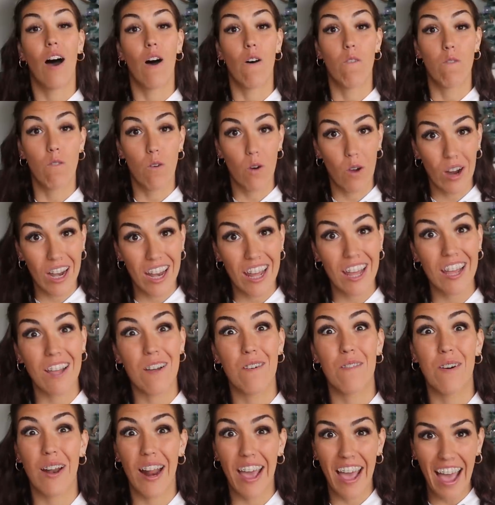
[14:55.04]

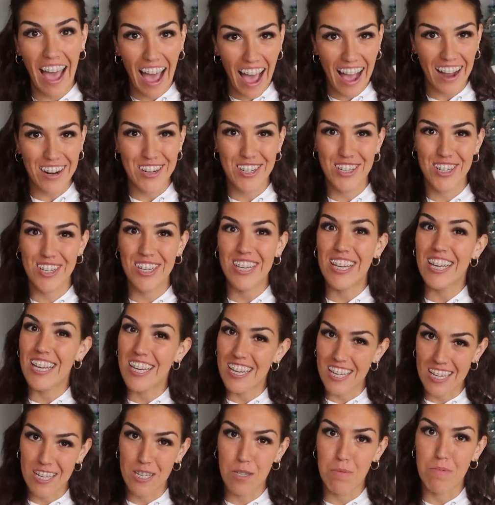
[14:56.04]
avoiding what I actually
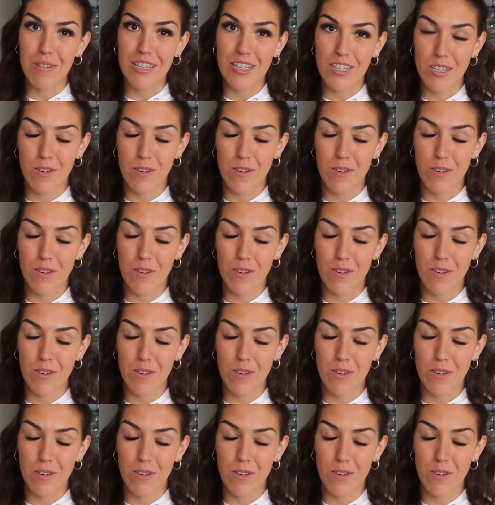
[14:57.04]
need to be